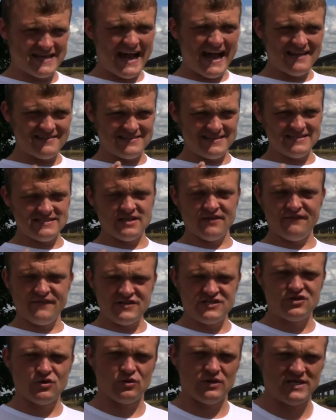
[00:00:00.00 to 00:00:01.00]
aren't
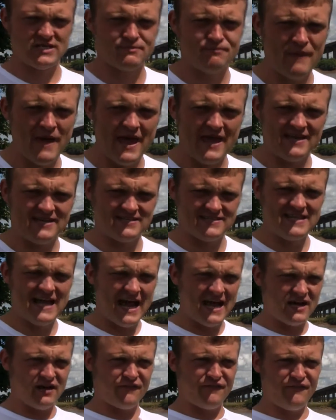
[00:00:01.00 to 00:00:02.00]
individually spaced. Now,
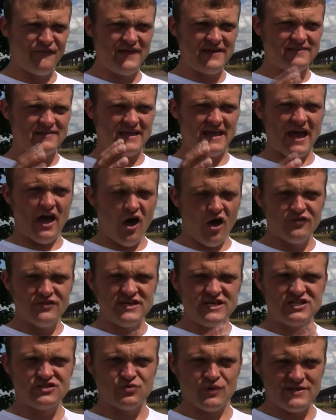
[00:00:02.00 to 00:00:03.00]
you'd think that all
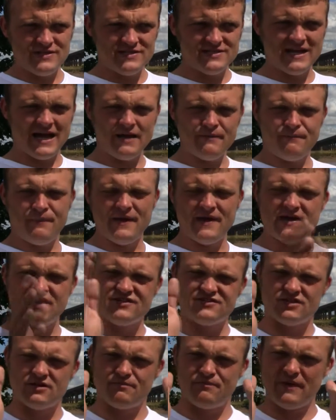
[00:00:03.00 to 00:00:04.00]
these 29
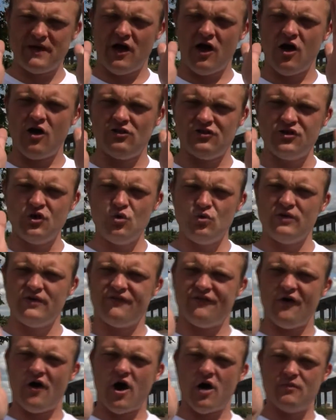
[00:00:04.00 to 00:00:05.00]
piers would be all
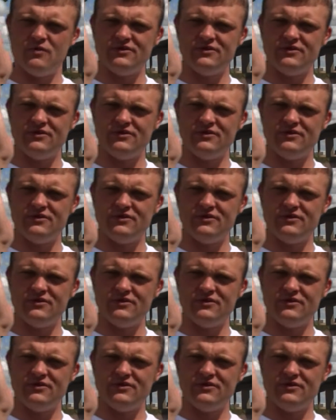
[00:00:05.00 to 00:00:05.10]
uniform,